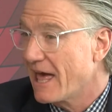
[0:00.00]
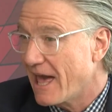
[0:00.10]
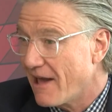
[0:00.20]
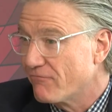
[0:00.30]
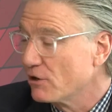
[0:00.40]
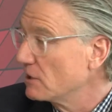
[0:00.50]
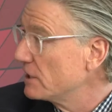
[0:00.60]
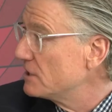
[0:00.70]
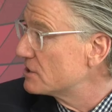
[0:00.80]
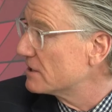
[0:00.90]
every
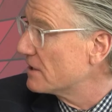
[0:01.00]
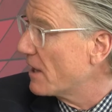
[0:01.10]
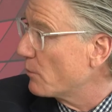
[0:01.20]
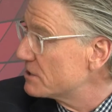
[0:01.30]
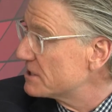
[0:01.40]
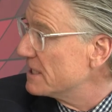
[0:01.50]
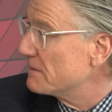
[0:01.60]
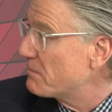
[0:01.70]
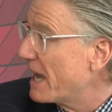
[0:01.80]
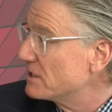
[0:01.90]
lesion that we see in
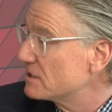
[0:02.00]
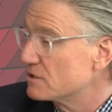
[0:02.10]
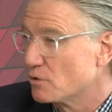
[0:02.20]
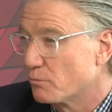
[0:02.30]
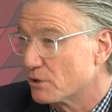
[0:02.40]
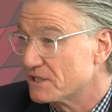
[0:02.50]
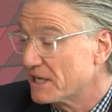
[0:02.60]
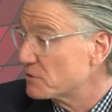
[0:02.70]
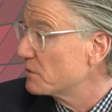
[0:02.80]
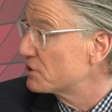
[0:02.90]
patients who
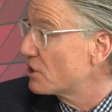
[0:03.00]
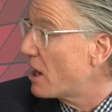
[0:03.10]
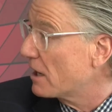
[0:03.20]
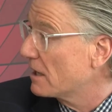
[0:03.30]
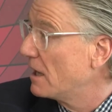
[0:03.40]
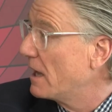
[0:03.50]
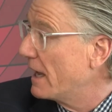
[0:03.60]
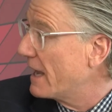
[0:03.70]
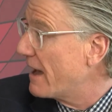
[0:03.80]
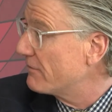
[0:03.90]
presents with shock
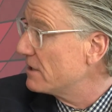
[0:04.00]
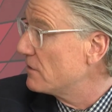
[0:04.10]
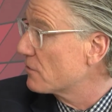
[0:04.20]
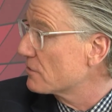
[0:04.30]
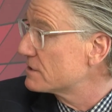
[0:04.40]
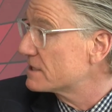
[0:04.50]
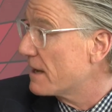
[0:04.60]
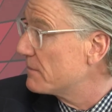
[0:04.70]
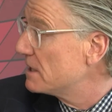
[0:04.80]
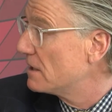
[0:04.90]
and have either
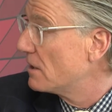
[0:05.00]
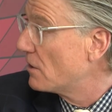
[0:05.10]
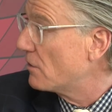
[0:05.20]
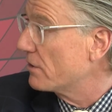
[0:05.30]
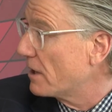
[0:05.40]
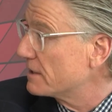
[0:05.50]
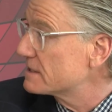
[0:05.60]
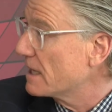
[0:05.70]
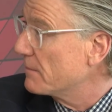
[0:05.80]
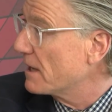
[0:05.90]
STEMI or
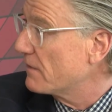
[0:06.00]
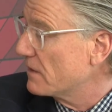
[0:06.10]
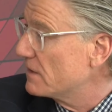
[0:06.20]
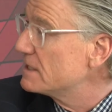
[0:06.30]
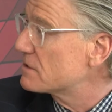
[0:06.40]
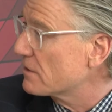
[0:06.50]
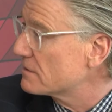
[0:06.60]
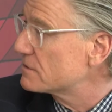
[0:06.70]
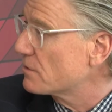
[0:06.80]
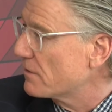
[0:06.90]
non-STEMI. I think these are
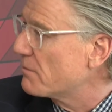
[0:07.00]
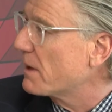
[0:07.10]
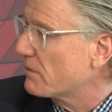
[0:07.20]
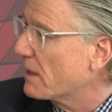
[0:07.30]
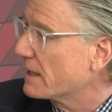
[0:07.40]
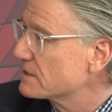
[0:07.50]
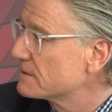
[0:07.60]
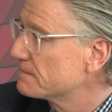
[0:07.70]
sort of the big things.